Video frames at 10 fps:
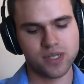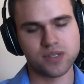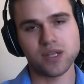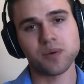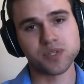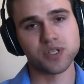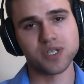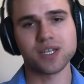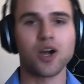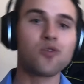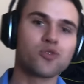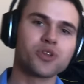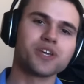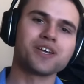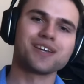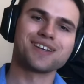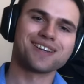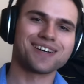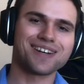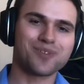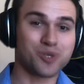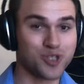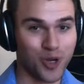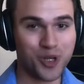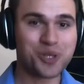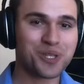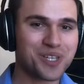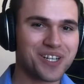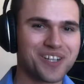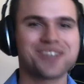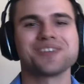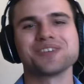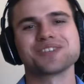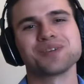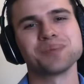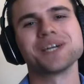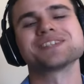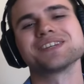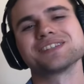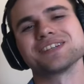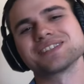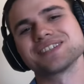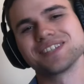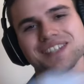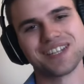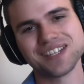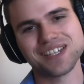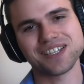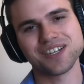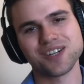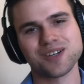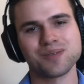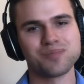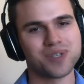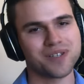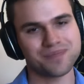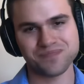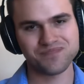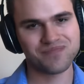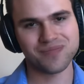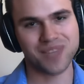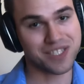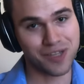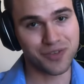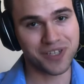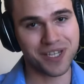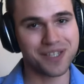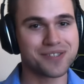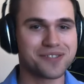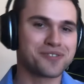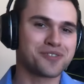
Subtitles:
So that was good. Hopefully, Returning the gear is going to be as easy as getting that gear, but that's never the case.